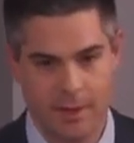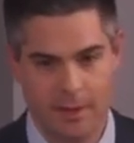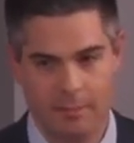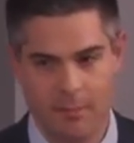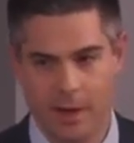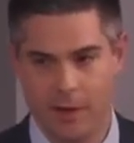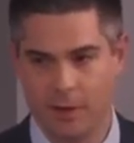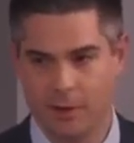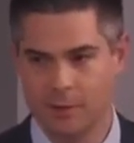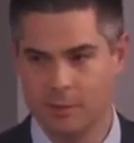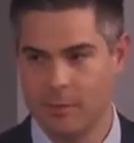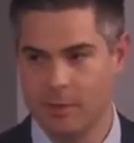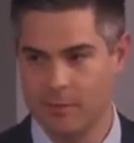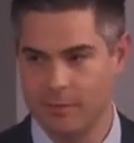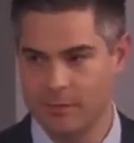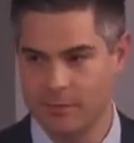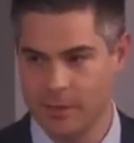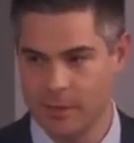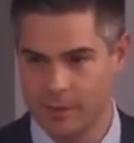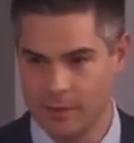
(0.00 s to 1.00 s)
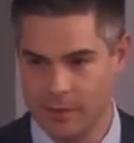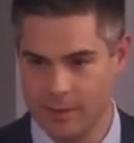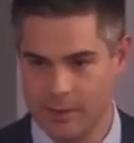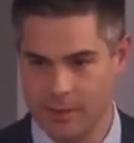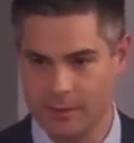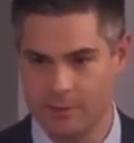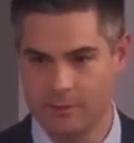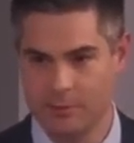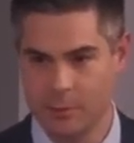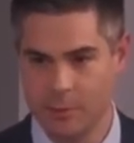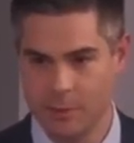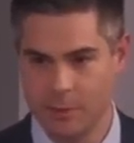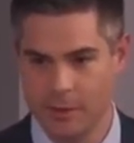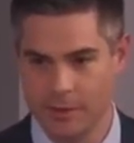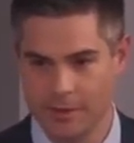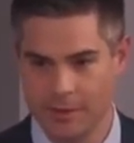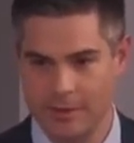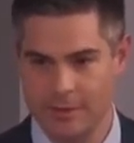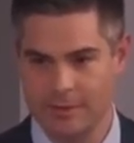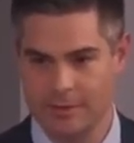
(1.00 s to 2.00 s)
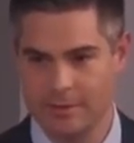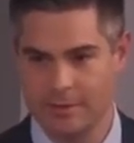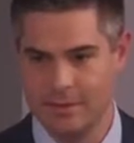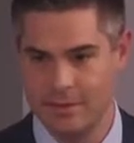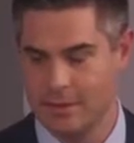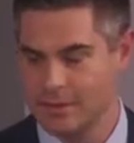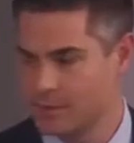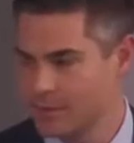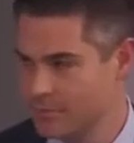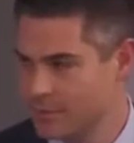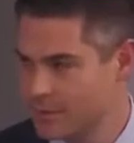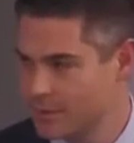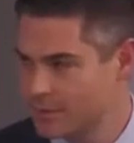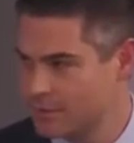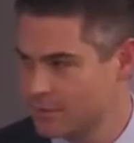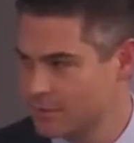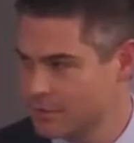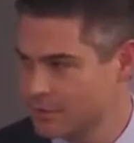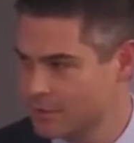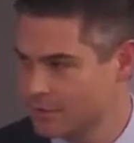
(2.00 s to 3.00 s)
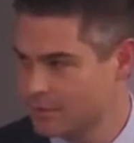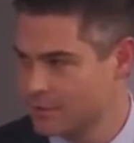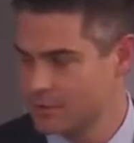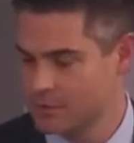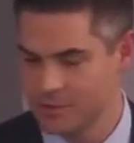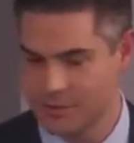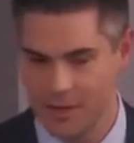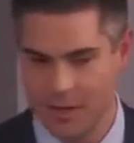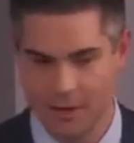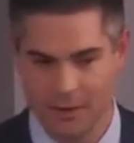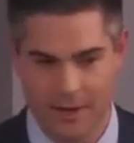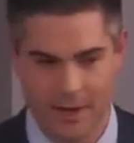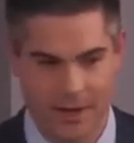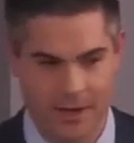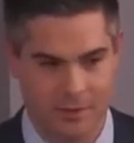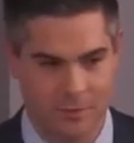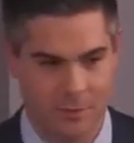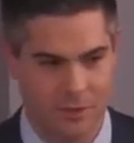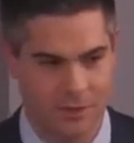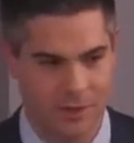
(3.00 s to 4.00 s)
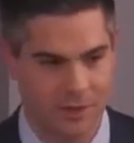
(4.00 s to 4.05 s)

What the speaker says: My ultimate fear is for lease-intensive industries such as airlines,